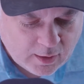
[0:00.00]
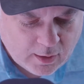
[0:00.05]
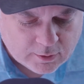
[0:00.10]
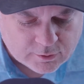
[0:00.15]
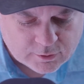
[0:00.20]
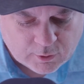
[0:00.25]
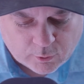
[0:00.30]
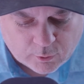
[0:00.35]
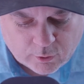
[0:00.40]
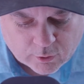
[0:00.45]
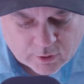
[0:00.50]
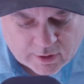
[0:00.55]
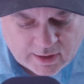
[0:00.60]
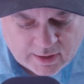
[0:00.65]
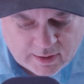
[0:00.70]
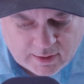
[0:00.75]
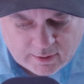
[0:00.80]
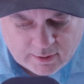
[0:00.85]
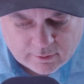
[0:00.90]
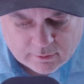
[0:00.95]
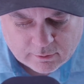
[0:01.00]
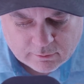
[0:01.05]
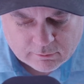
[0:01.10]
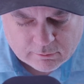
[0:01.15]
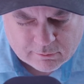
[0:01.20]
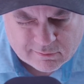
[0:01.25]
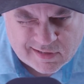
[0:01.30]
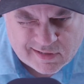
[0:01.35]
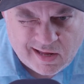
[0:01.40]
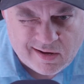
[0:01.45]
So you're getting
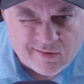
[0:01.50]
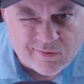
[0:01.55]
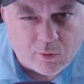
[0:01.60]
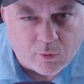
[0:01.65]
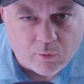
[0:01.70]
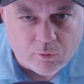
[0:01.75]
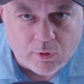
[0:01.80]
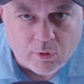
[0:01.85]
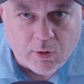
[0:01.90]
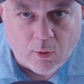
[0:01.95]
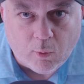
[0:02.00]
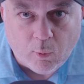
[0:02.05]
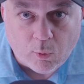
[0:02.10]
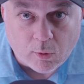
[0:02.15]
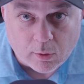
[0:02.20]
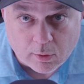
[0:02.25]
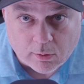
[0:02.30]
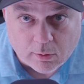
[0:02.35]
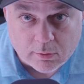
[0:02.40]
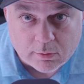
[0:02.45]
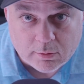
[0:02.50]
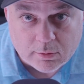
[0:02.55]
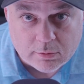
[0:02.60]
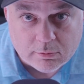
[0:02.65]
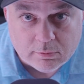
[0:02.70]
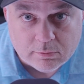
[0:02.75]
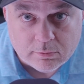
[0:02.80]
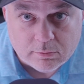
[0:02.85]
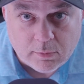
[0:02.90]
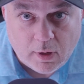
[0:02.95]
kind of a real world
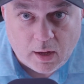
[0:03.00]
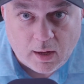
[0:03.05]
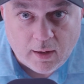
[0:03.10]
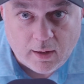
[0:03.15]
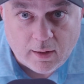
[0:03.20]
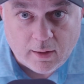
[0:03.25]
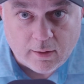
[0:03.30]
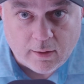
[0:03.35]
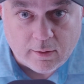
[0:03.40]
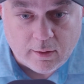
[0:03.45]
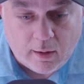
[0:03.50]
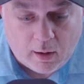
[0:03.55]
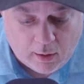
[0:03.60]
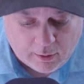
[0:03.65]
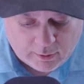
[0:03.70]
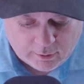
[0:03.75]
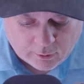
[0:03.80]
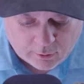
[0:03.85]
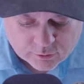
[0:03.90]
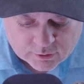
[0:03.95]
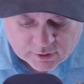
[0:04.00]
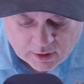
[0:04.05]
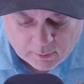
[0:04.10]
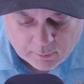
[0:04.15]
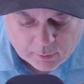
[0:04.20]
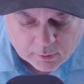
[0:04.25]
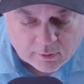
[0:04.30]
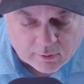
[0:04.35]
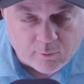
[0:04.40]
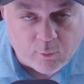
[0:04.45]
audio
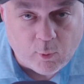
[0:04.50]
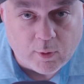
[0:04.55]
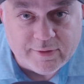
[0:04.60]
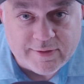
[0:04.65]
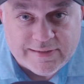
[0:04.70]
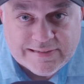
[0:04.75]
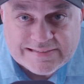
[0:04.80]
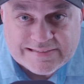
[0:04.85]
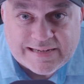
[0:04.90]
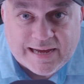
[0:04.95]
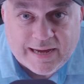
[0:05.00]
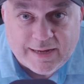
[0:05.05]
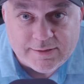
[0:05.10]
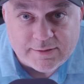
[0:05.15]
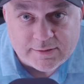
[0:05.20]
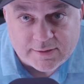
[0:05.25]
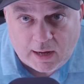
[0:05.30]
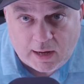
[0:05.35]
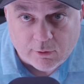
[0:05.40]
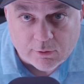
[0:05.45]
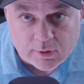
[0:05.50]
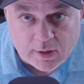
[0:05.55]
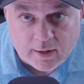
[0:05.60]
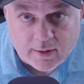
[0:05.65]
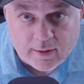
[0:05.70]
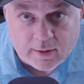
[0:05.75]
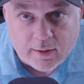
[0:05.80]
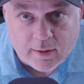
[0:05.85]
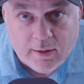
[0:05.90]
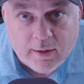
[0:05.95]
sample of what these guys sound
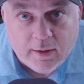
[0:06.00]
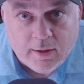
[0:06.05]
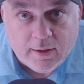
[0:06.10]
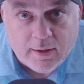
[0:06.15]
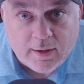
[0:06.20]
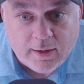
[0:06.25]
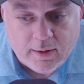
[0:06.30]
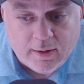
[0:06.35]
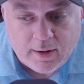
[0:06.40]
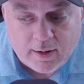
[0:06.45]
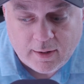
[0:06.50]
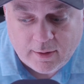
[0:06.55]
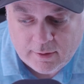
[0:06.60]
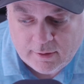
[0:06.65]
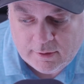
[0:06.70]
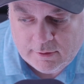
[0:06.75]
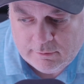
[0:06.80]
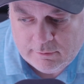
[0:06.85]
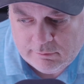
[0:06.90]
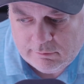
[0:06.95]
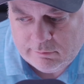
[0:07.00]
like in a